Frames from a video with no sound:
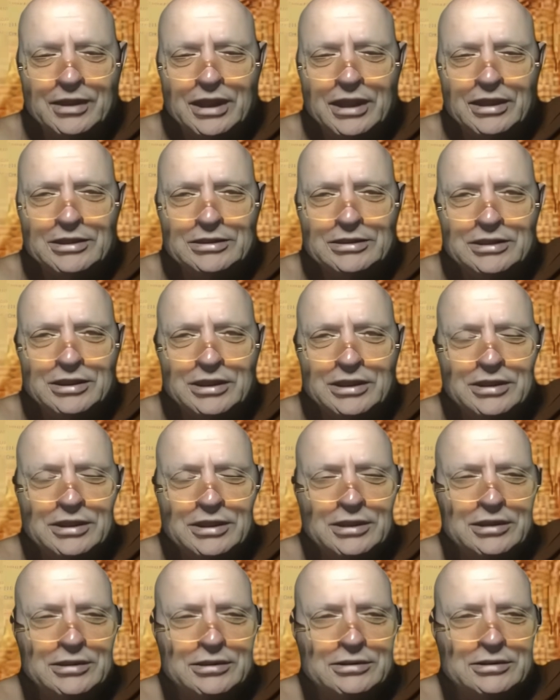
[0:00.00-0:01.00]
I think I
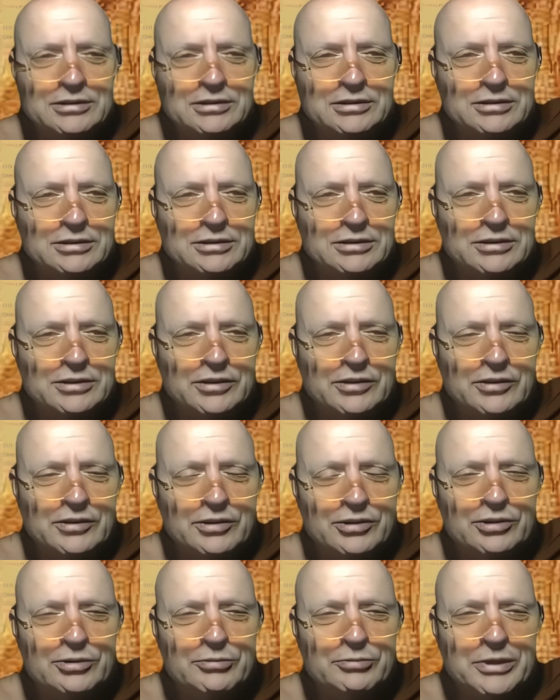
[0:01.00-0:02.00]
think that you know
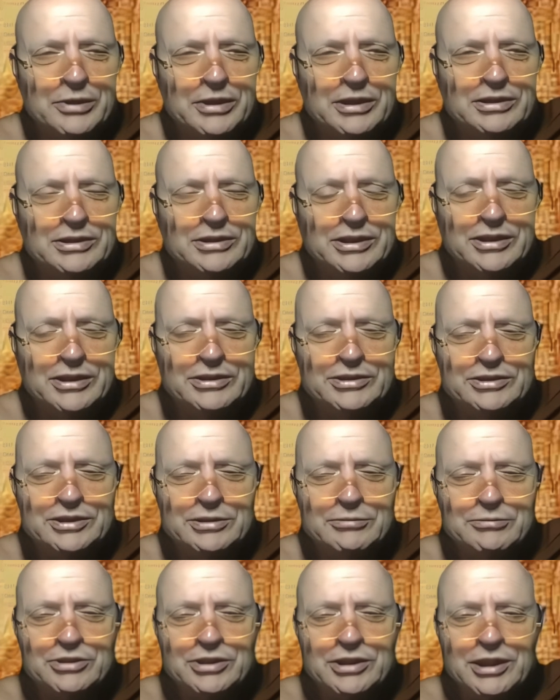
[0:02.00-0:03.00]
humility is
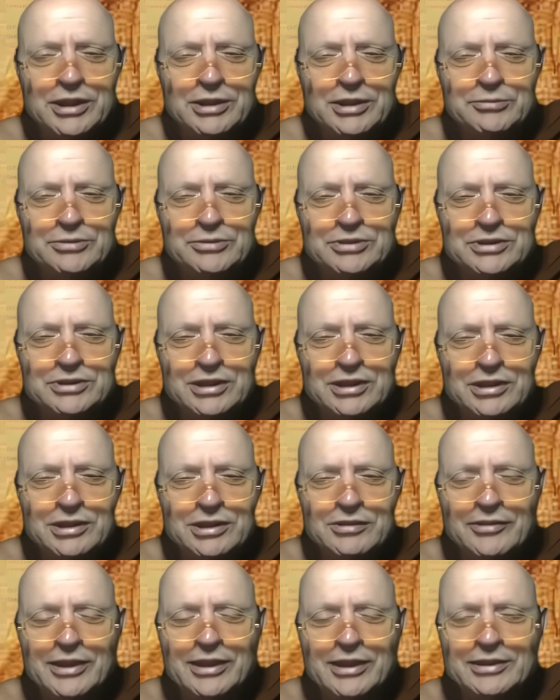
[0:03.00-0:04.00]
sometimes
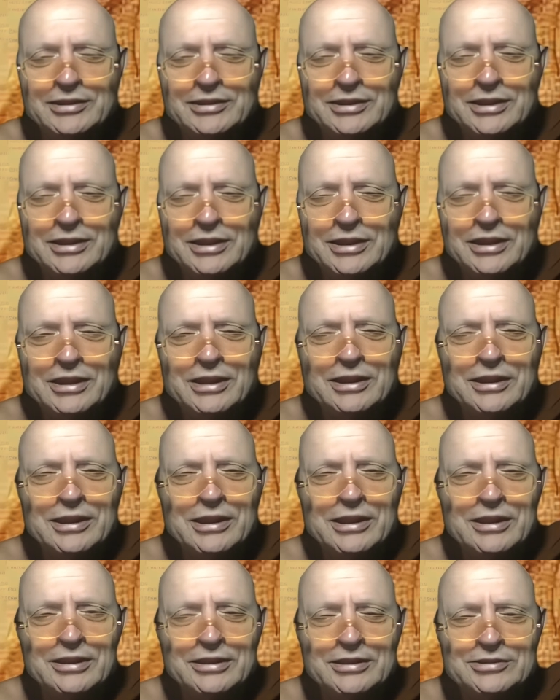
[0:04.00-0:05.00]
you know that,
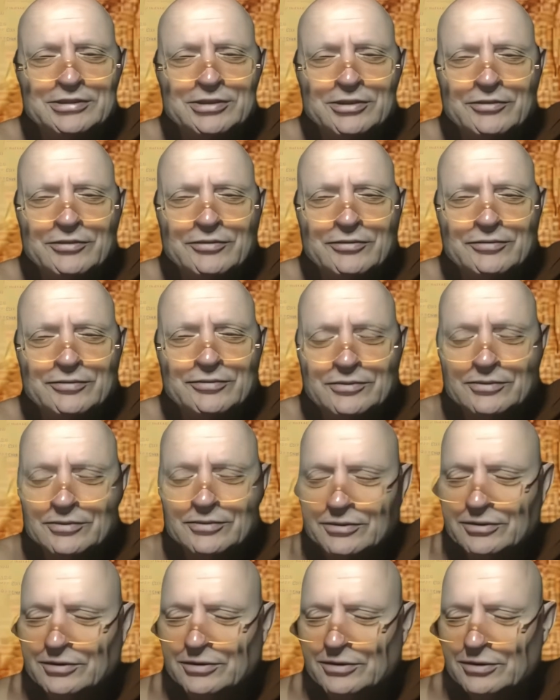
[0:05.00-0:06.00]
sort of
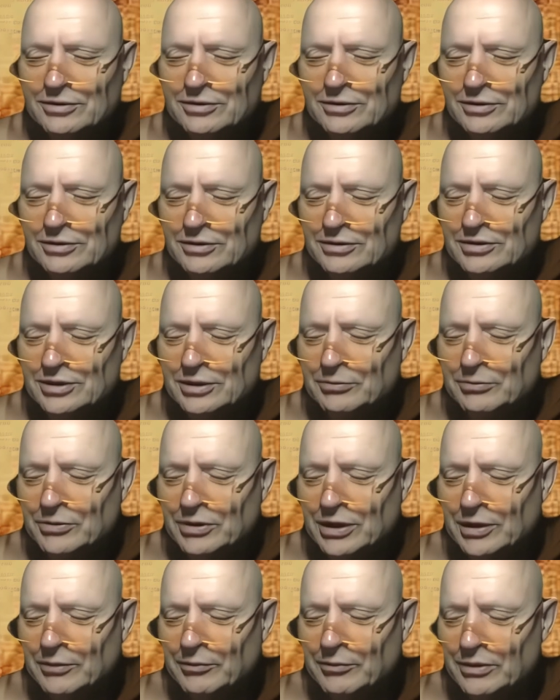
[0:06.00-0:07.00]

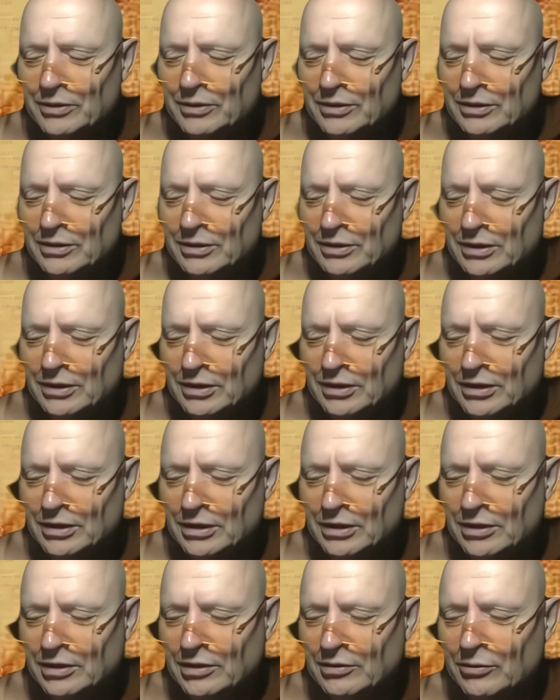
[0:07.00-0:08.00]
sometimes uh,
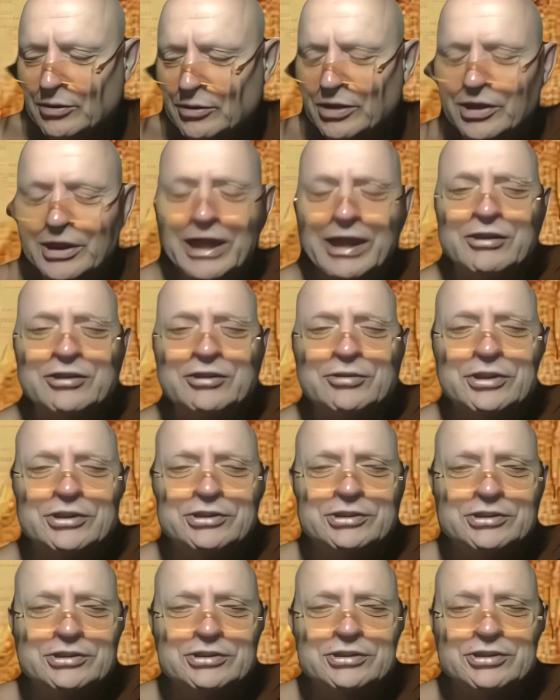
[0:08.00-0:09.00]
I don't want to
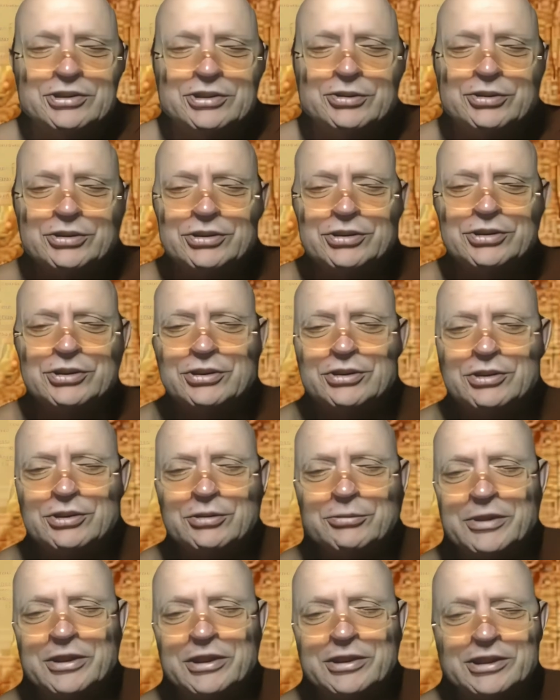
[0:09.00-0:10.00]
characterize it as Christian
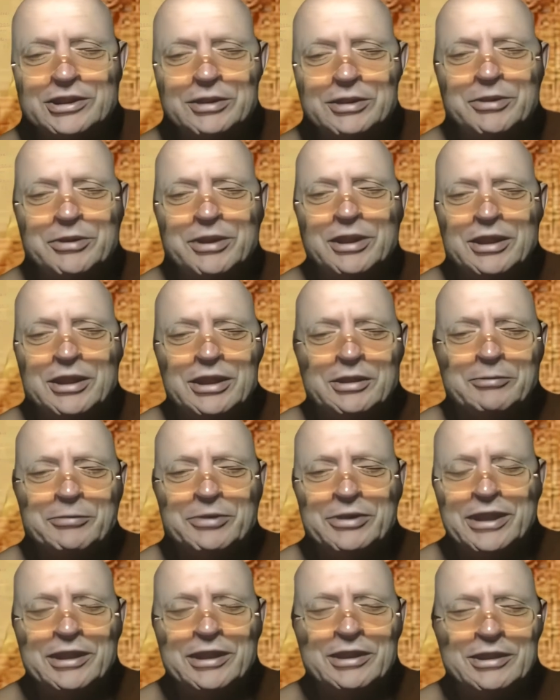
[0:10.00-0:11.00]
humility, but
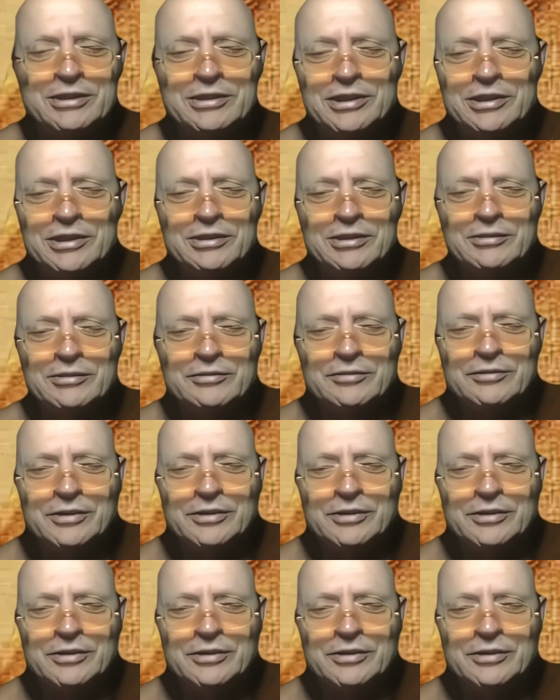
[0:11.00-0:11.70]
but that idea of